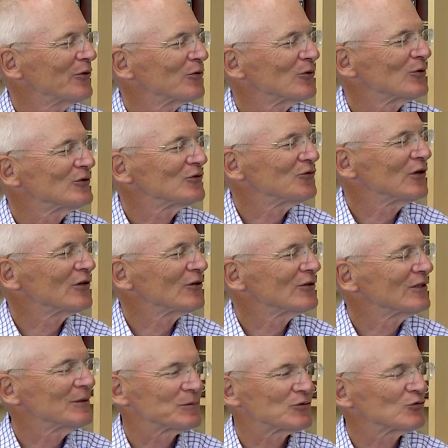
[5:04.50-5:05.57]
through his
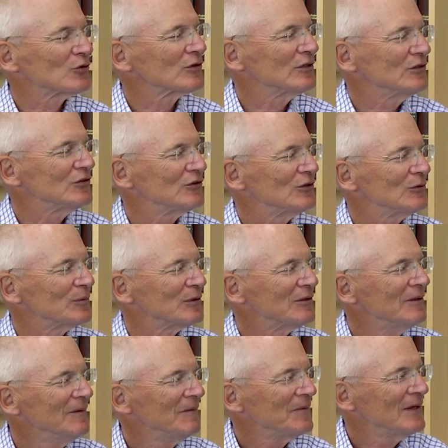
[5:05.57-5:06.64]
fingertips, really stupid.
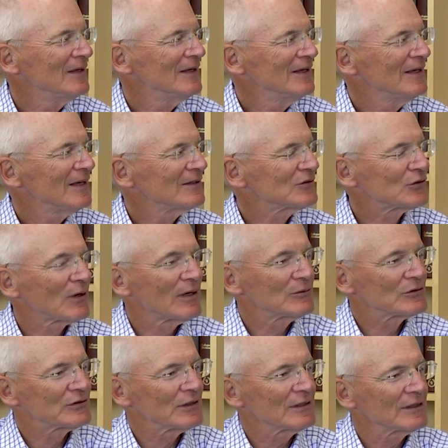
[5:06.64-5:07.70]
And so I
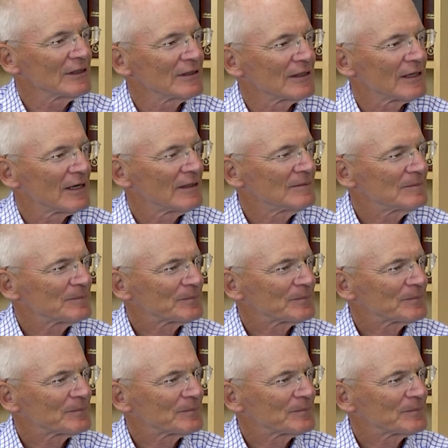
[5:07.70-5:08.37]
was thinking that.